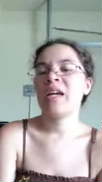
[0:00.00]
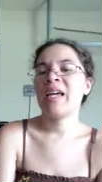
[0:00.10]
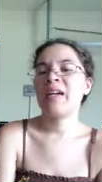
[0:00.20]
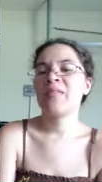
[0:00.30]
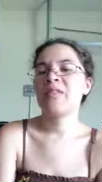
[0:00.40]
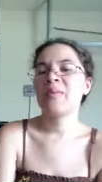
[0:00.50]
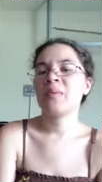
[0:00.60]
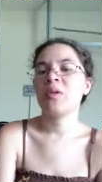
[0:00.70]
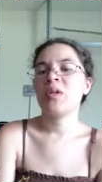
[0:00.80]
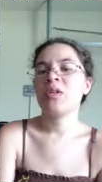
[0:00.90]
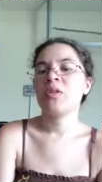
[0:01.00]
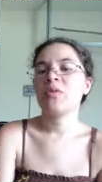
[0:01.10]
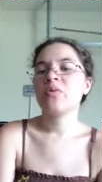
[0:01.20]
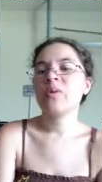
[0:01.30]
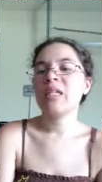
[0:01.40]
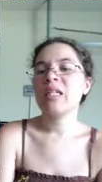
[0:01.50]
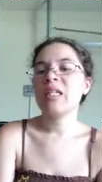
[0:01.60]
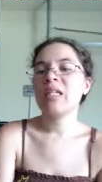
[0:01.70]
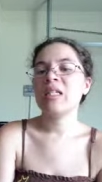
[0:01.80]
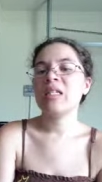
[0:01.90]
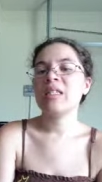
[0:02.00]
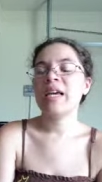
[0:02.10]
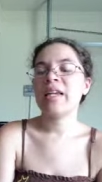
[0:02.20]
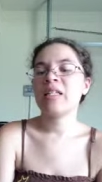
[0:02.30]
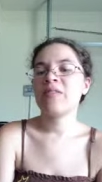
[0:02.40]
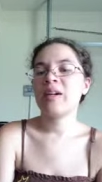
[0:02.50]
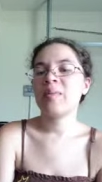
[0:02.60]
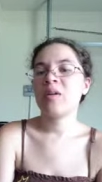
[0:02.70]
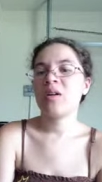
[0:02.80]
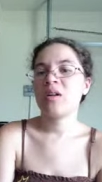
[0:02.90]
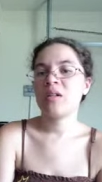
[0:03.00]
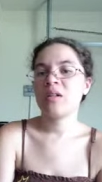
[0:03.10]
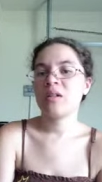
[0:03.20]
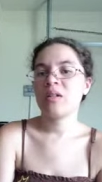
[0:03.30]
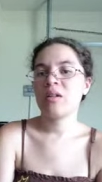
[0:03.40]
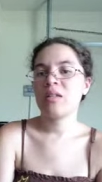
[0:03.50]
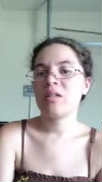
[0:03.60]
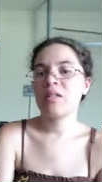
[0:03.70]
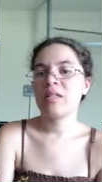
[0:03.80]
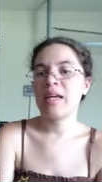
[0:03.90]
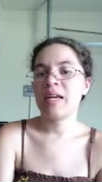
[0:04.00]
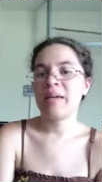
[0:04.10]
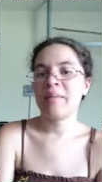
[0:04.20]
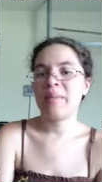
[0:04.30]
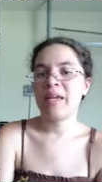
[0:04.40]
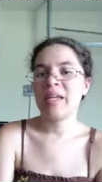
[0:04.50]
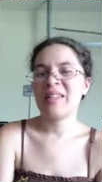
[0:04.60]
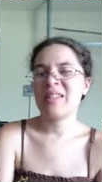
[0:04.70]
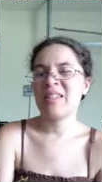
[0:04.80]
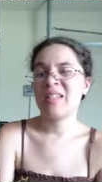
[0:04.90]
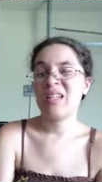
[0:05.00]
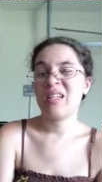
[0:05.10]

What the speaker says: I have some green Tannis fiber arts that I made the